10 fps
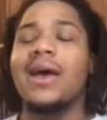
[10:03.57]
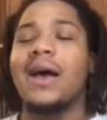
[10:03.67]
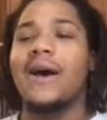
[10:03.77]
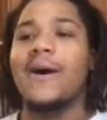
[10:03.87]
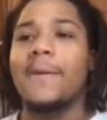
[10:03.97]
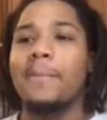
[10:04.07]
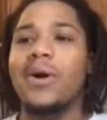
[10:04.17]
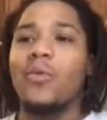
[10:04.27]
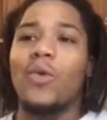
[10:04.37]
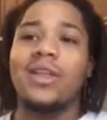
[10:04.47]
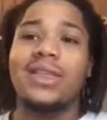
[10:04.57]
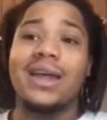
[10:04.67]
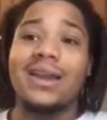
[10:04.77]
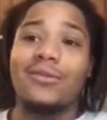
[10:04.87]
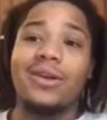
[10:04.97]
But one
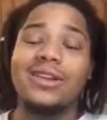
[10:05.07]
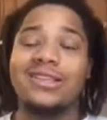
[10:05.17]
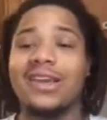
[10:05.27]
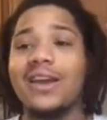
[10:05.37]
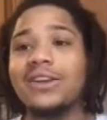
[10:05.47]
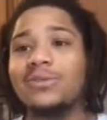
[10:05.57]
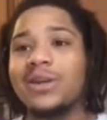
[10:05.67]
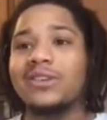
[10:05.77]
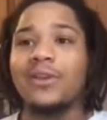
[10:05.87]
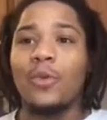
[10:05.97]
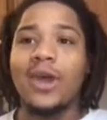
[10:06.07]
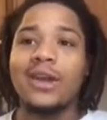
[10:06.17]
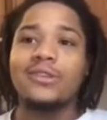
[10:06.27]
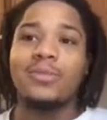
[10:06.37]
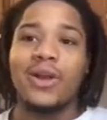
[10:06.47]
thing that really scares me is the
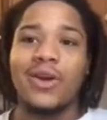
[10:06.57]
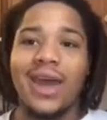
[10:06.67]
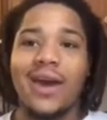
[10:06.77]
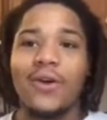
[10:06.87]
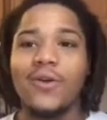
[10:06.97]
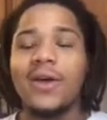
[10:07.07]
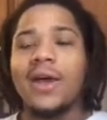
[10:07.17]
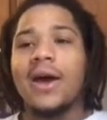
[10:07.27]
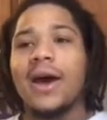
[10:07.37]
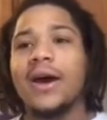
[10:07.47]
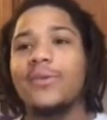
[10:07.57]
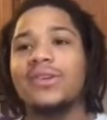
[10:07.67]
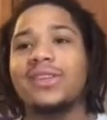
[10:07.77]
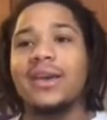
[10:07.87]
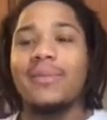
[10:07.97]
wind is blowing out. We
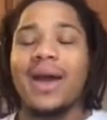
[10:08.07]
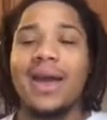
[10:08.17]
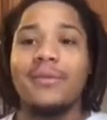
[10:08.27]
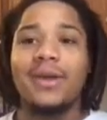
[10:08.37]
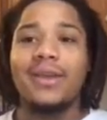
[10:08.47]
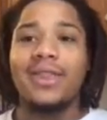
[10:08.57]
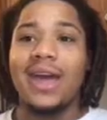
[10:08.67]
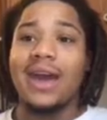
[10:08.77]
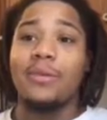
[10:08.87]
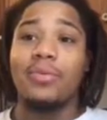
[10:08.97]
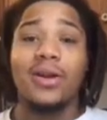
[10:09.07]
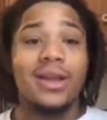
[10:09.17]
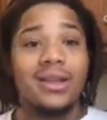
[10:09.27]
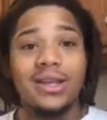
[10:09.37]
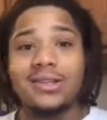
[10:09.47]
seen Miami; they had a
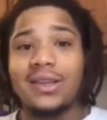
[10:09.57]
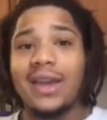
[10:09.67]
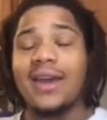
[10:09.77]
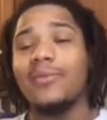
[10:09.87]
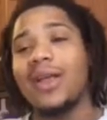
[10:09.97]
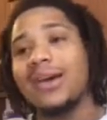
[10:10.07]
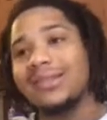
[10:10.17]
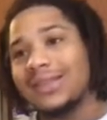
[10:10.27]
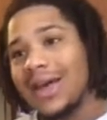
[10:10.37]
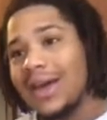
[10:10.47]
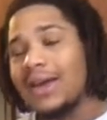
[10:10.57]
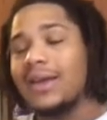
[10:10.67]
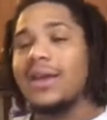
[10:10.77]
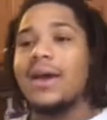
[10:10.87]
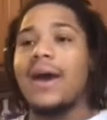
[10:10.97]
pretty decent game last
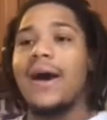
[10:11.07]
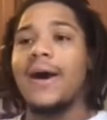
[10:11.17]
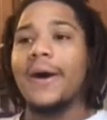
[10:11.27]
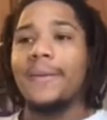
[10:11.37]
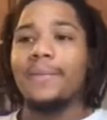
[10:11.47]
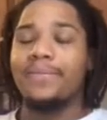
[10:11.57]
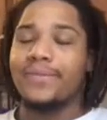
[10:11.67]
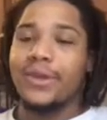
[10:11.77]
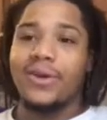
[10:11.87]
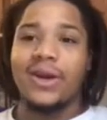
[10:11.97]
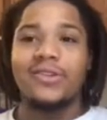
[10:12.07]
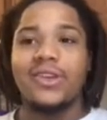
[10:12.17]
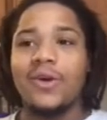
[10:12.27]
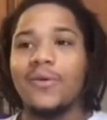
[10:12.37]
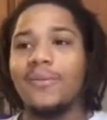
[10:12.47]
night.
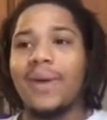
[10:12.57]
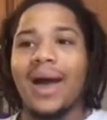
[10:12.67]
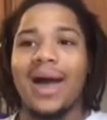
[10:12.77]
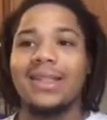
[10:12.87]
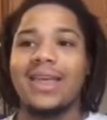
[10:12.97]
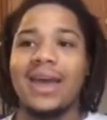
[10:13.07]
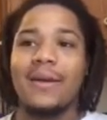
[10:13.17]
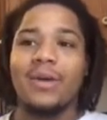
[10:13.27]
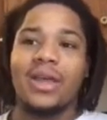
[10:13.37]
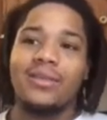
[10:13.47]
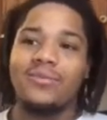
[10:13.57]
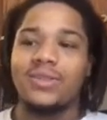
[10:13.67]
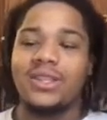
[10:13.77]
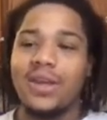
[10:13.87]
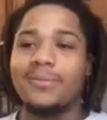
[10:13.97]
So I think I'm a
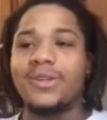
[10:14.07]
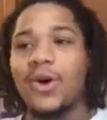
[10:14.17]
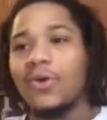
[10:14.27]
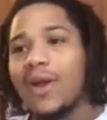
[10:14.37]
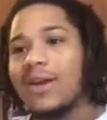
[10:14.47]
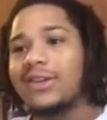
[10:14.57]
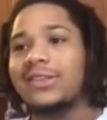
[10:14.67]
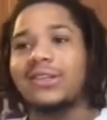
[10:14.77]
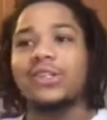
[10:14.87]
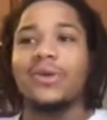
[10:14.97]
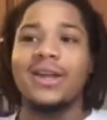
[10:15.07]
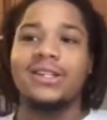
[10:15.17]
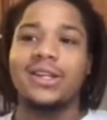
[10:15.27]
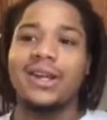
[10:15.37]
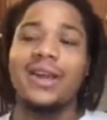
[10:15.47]
tiptoe around the
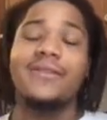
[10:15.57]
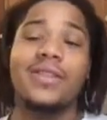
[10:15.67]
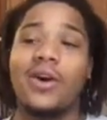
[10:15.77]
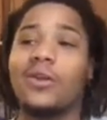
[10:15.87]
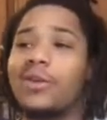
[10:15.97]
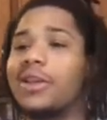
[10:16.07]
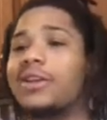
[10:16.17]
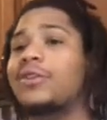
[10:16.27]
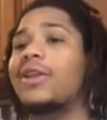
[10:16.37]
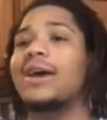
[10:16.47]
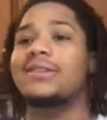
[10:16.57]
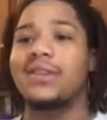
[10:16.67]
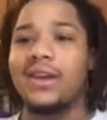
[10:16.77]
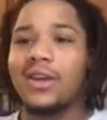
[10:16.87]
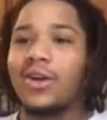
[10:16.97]
situation, even though I really do like
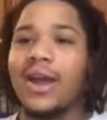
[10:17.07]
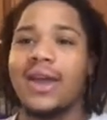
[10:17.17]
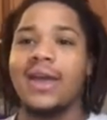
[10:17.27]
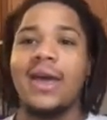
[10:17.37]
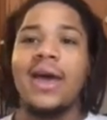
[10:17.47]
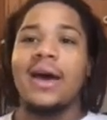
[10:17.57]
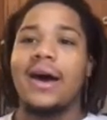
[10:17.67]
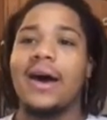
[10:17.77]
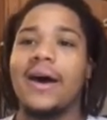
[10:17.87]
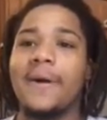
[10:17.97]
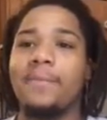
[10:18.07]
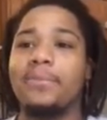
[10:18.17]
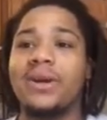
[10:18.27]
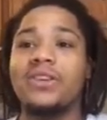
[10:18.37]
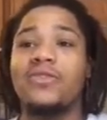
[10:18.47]
Sonny Gray.
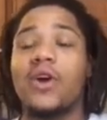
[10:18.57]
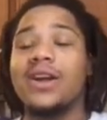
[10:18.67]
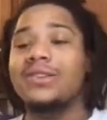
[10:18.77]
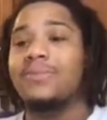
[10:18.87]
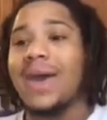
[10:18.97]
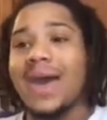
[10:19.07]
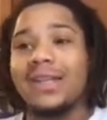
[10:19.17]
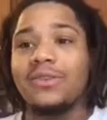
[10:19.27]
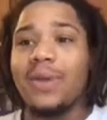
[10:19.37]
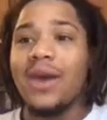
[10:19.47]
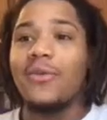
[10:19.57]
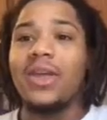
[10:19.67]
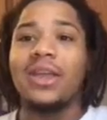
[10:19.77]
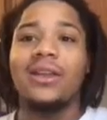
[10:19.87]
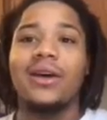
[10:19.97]
But as far as bats, man, we
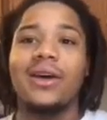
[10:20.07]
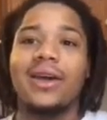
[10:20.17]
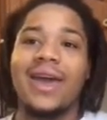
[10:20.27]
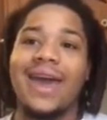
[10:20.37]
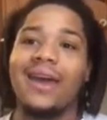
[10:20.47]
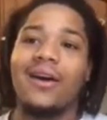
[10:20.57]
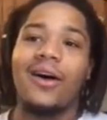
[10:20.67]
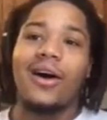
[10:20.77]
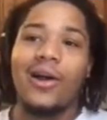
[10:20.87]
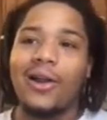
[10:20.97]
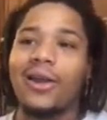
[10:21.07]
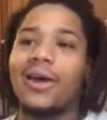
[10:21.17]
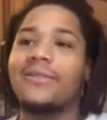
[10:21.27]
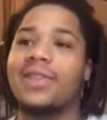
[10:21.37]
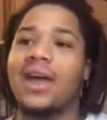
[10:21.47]
can look at all
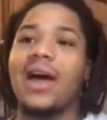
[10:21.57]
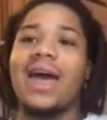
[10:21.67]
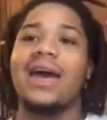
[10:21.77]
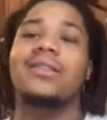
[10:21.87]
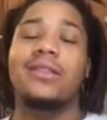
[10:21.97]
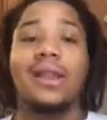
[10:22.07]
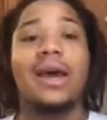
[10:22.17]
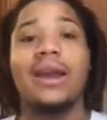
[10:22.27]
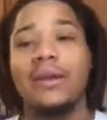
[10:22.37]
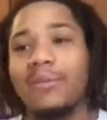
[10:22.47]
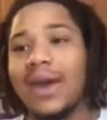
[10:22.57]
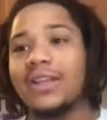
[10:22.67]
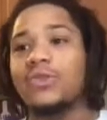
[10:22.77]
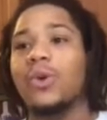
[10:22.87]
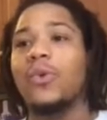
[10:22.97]
of the athletic
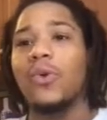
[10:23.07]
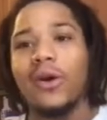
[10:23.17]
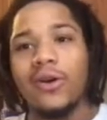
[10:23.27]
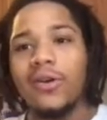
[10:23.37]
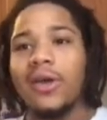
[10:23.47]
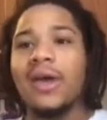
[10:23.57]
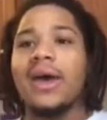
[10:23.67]
bats we want.